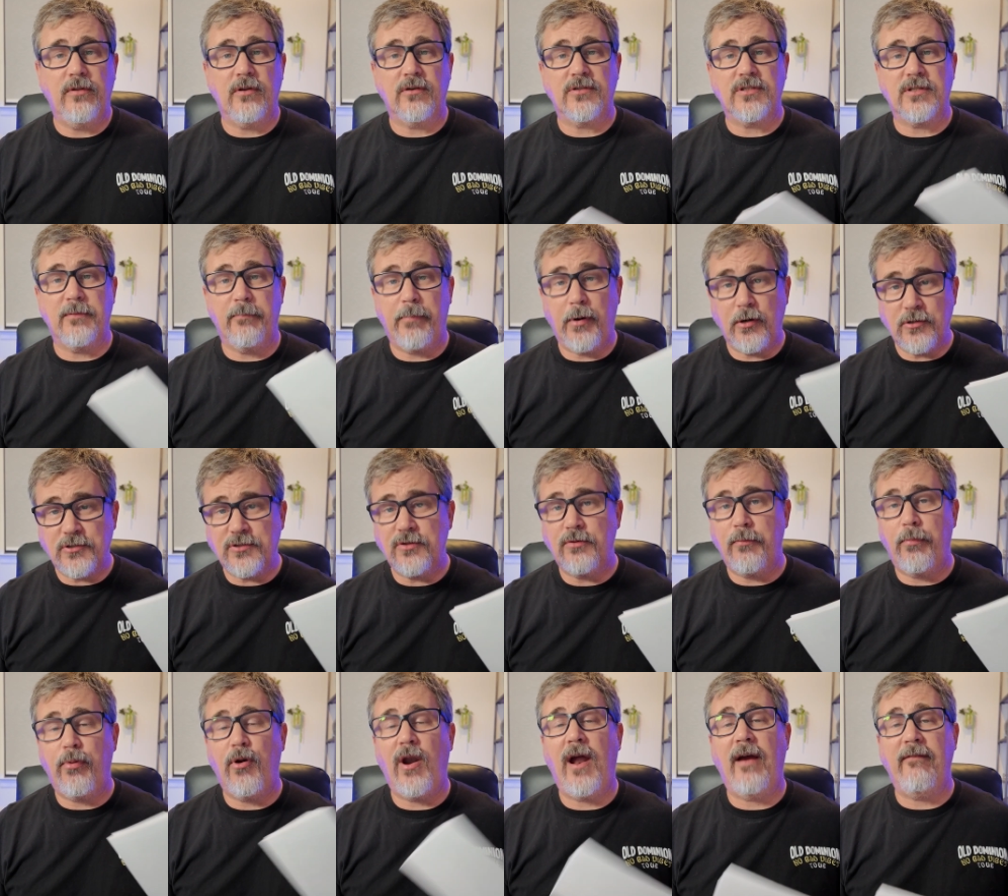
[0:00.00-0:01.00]
There's some
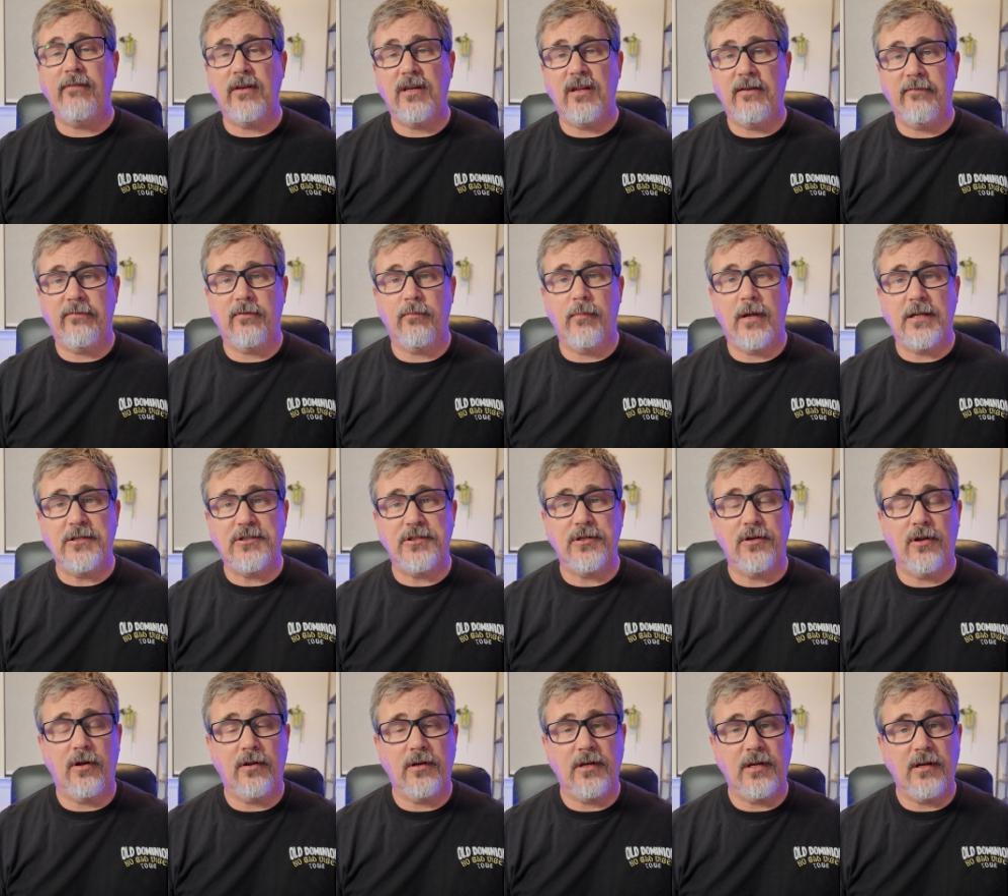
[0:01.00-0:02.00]
personal private
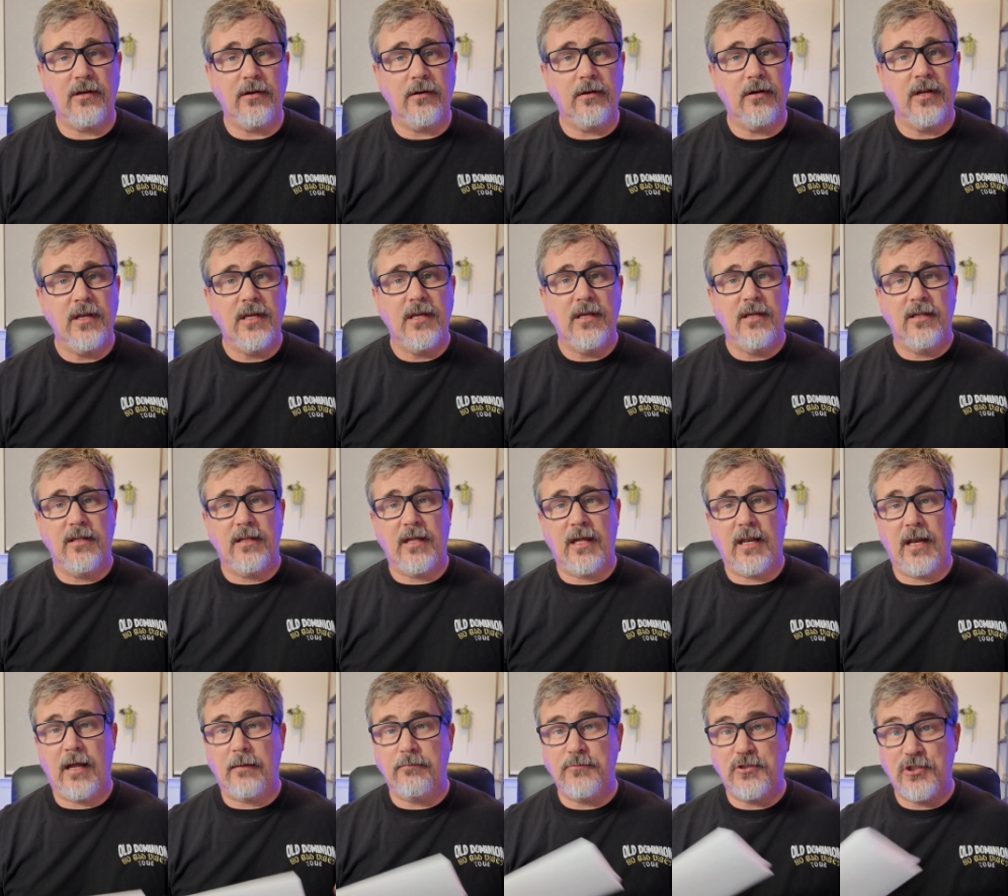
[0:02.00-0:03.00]
information on here
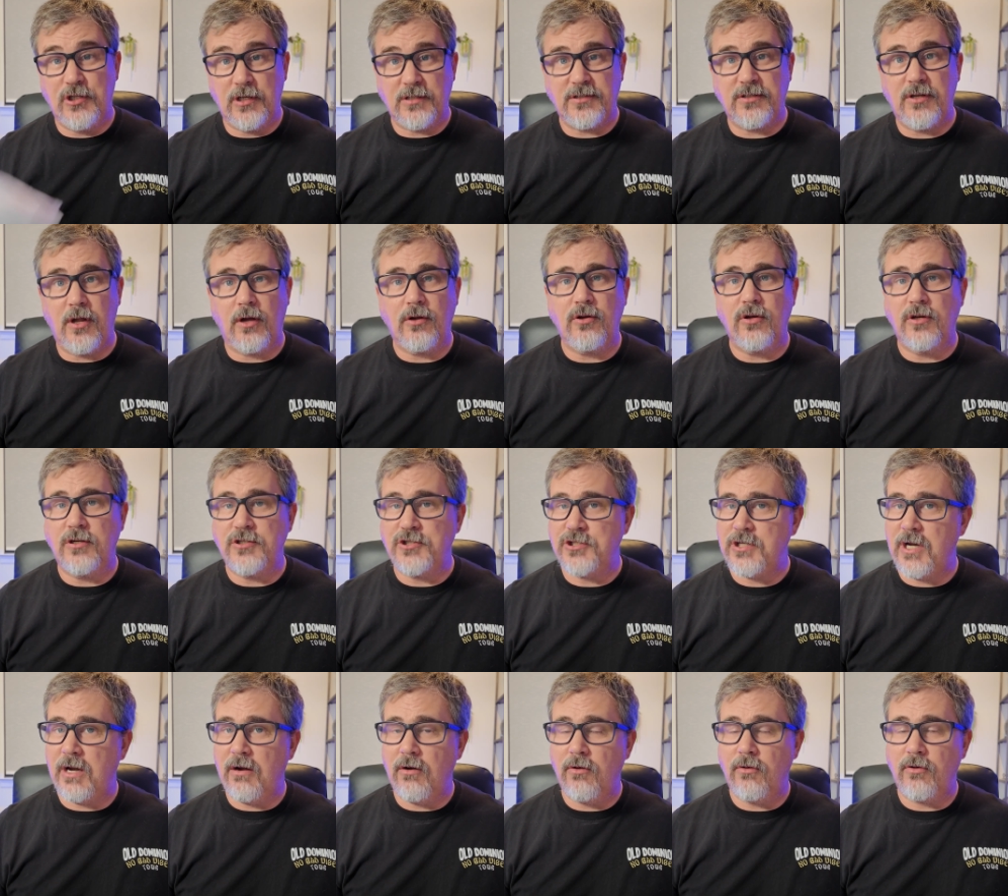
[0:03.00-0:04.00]
that I'm just not going to
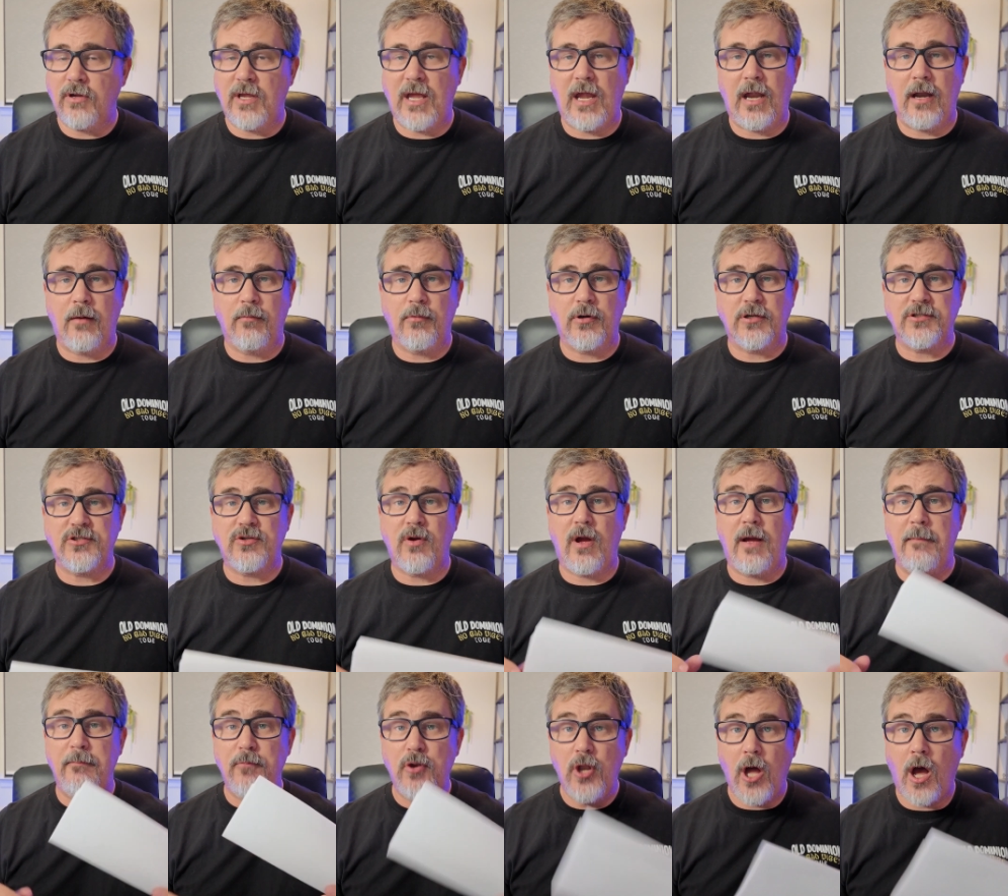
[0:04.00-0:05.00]
share on camera, so
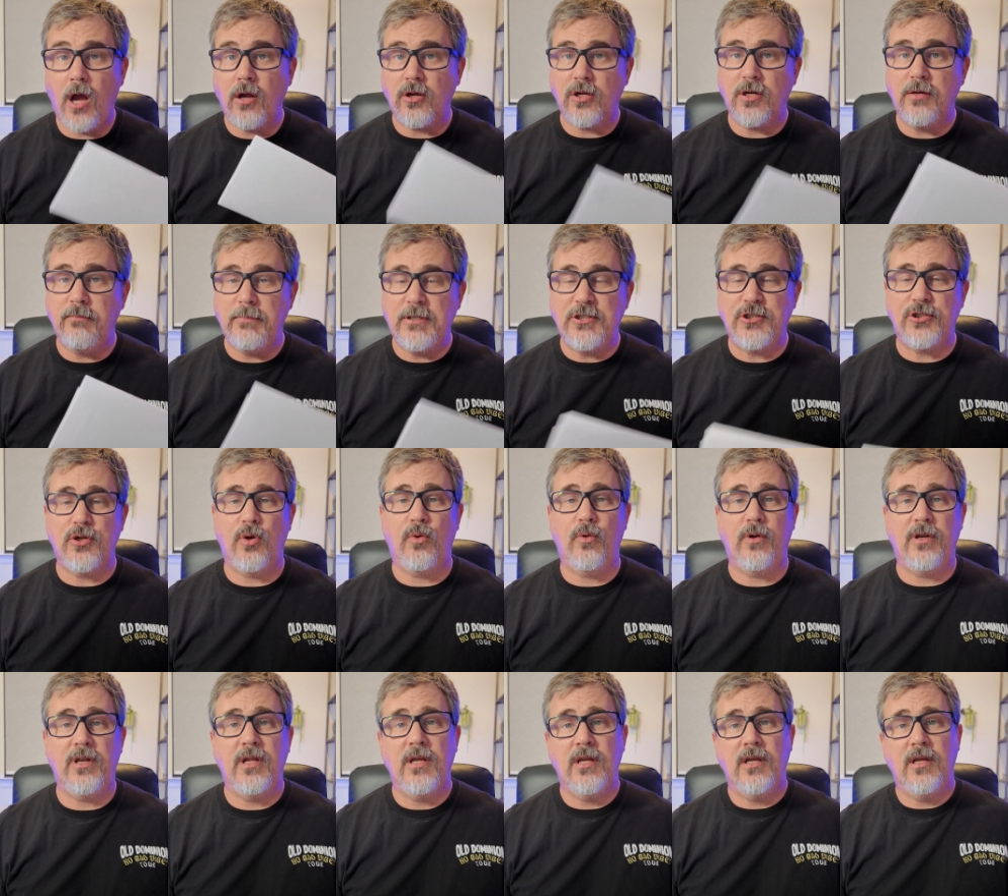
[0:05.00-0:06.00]
I'm not going to be
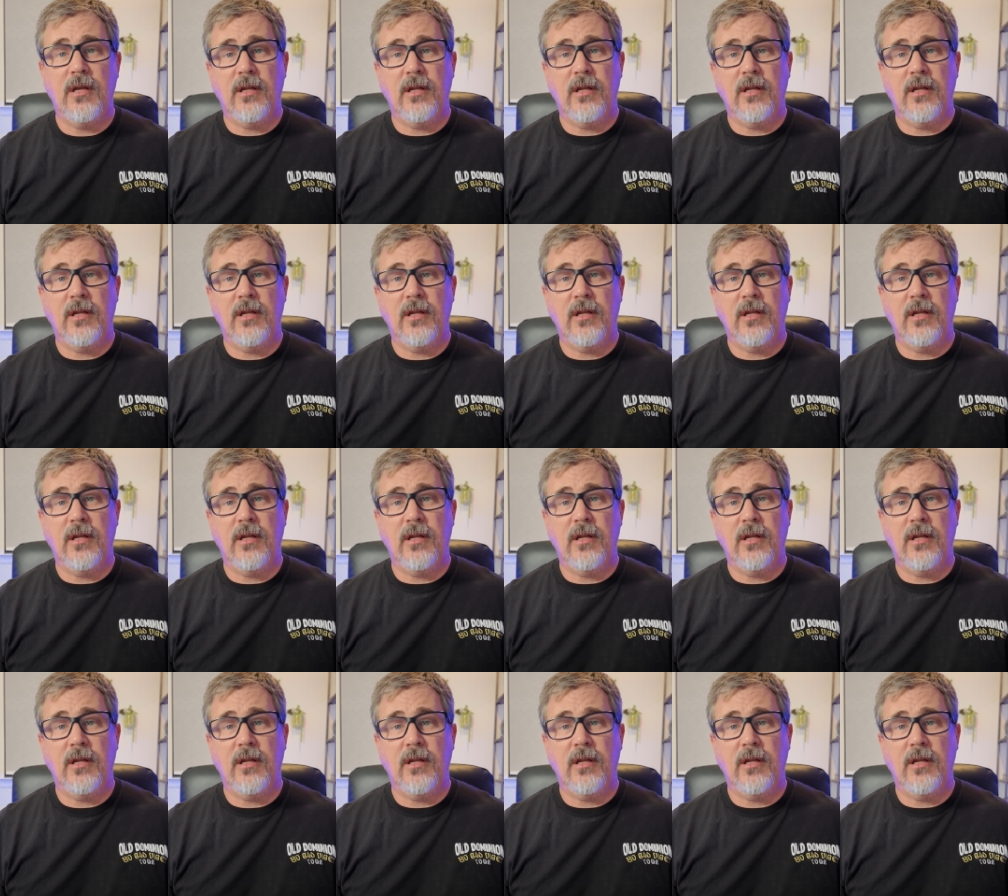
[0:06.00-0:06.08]
showing